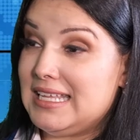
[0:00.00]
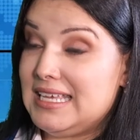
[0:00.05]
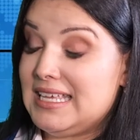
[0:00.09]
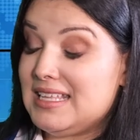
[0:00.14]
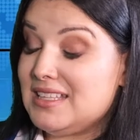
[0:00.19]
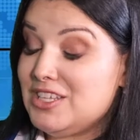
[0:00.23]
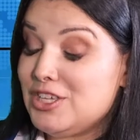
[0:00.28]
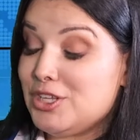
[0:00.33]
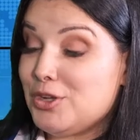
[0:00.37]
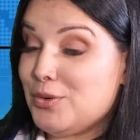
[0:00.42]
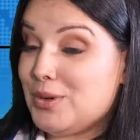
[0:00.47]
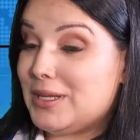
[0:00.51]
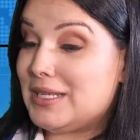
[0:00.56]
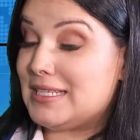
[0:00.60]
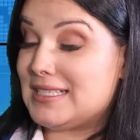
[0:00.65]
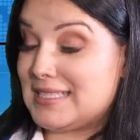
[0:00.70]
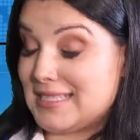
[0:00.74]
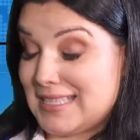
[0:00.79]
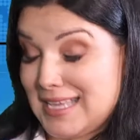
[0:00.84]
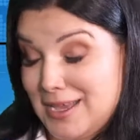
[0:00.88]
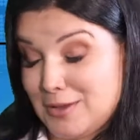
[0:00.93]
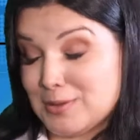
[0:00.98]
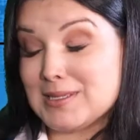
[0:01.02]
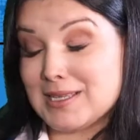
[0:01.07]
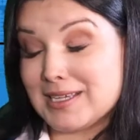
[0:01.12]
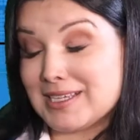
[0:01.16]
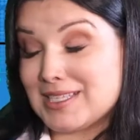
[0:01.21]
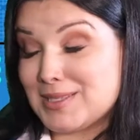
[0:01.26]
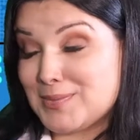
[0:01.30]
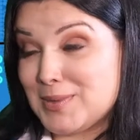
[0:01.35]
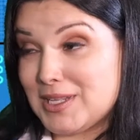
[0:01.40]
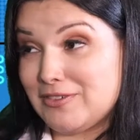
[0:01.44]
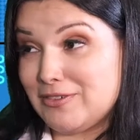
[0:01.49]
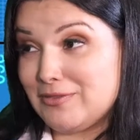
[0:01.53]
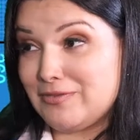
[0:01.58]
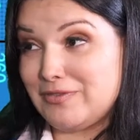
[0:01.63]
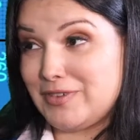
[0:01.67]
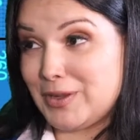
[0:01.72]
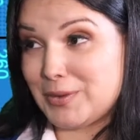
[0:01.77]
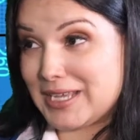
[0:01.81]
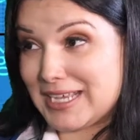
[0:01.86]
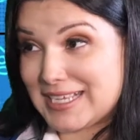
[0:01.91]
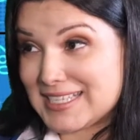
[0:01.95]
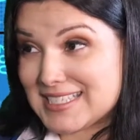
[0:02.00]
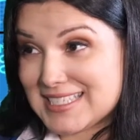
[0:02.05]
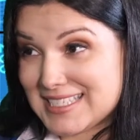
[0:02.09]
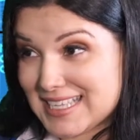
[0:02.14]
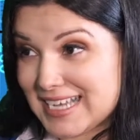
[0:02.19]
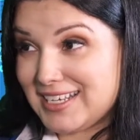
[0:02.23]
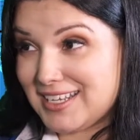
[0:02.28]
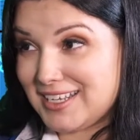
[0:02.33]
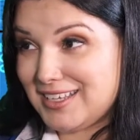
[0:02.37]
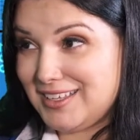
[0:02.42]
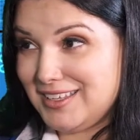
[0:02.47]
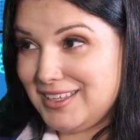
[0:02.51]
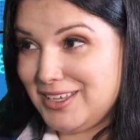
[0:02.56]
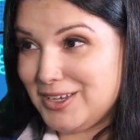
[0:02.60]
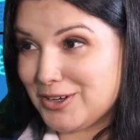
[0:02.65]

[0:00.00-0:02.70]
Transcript: And it, you know what? It sounds like it's been a very exciting